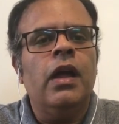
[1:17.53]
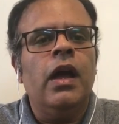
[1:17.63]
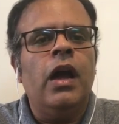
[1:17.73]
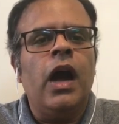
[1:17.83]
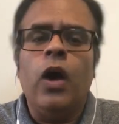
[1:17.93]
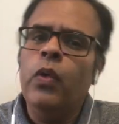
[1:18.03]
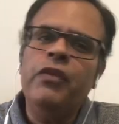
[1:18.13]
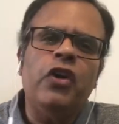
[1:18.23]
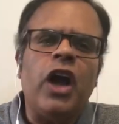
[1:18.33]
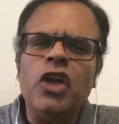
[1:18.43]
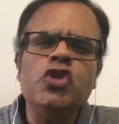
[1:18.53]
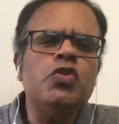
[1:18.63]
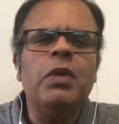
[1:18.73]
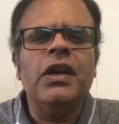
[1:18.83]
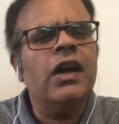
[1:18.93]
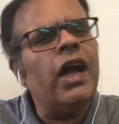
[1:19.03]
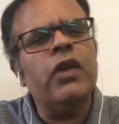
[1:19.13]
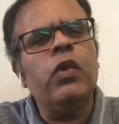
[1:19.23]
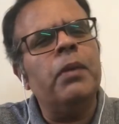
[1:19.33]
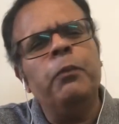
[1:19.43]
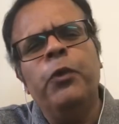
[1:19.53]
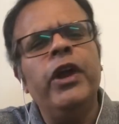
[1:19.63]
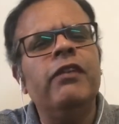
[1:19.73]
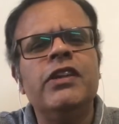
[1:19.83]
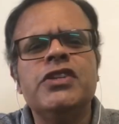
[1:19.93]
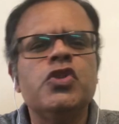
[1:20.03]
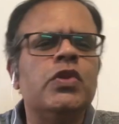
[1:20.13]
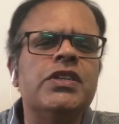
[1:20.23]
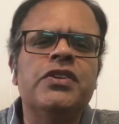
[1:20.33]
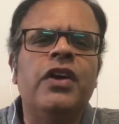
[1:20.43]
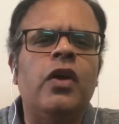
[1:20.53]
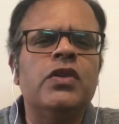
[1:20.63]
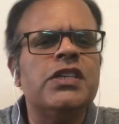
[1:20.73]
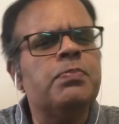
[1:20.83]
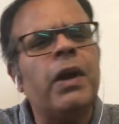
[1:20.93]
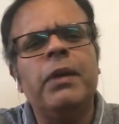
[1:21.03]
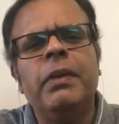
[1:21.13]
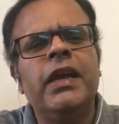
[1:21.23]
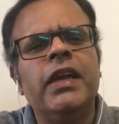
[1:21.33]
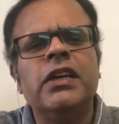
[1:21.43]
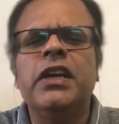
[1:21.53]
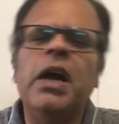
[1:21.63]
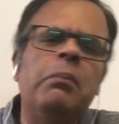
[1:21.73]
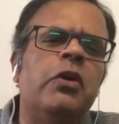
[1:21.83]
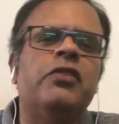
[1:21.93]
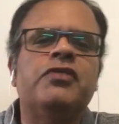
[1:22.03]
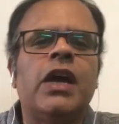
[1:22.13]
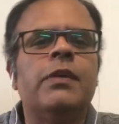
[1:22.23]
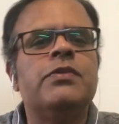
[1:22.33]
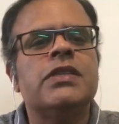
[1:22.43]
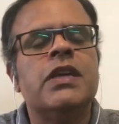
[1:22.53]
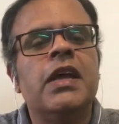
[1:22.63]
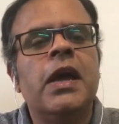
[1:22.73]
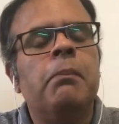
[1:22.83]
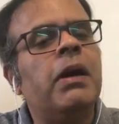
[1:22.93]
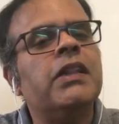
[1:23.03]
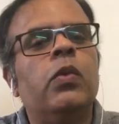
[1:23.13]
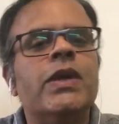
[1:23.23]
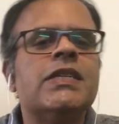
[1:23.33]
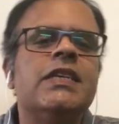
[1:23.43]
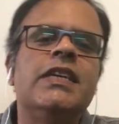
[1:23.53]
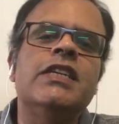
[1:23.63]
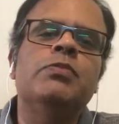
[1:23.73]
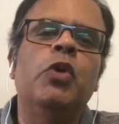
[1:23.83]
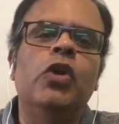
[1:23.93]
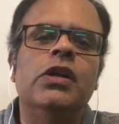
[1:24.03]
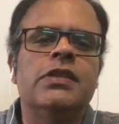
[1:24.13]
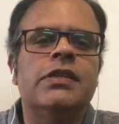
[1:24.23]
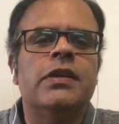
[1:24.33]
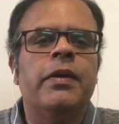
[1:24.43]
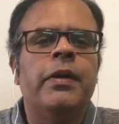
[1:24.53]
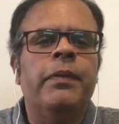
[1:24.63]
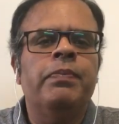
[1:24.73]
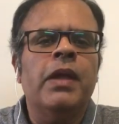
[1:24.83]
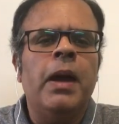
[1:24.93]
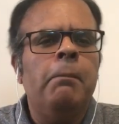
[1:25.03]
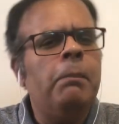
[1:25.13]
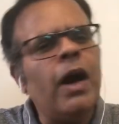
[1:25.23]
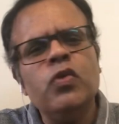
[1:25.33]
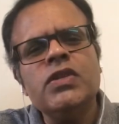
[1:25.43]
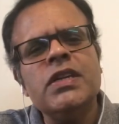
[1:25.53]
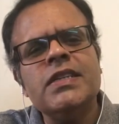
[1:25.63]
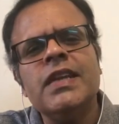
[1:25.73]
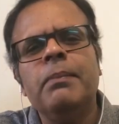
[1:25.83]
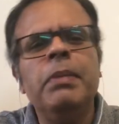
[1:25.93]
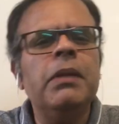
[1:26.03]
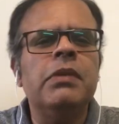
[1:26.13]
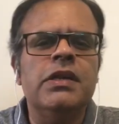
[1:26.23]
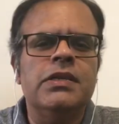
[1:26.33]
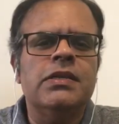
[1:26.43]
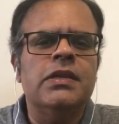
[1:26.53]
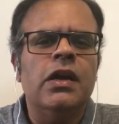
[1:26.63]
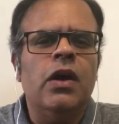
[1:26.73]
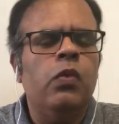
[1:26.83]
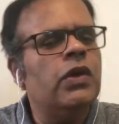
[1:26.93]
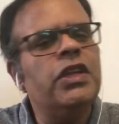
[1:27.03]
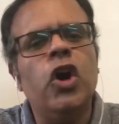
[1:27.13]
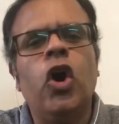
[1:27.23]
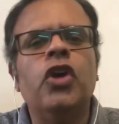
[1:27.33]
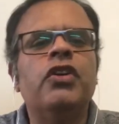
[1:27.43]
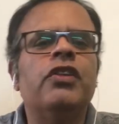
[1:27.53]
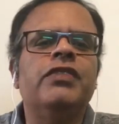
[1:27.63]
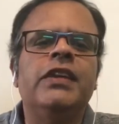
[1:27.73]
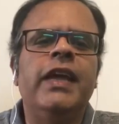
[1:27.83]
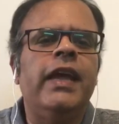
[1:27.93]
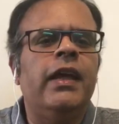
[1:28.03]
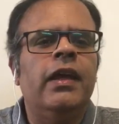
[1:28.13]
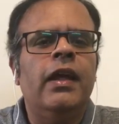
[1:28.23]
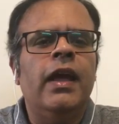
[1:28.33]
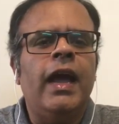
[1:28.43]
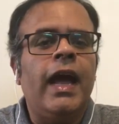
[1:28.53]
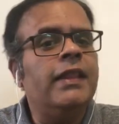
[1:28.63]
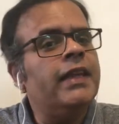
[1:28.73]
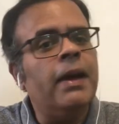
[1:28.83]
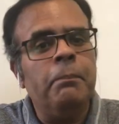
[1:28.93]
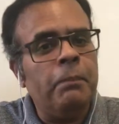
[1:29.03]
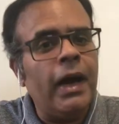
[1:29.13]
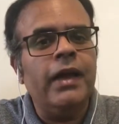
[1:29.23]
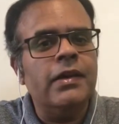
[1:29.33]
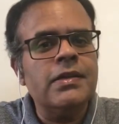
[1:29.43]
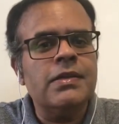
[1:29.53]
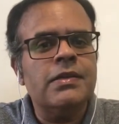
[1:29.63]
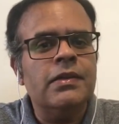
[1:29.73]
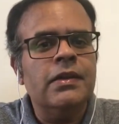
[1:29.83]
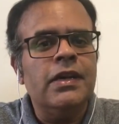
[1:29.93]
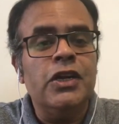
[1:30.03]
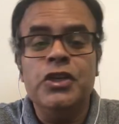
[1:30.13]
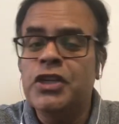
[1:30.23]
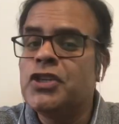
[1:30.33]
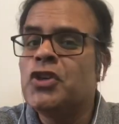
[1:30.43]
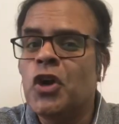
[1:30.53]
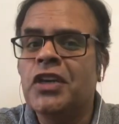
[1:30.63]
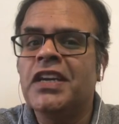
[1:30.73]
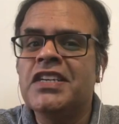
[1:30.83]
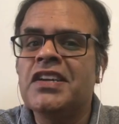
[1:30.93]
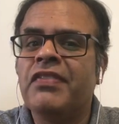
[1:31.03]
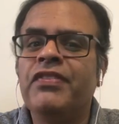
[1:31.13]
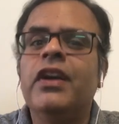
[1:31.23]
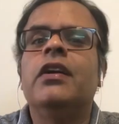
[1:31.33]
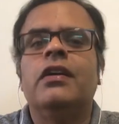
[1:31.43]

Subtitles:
However, Anshuman Gaikwad bravely stood his ground despite being hit a number of times by the West Indies bowlers. Bouncers and beamers were the order of the day and the umpires did not interfere.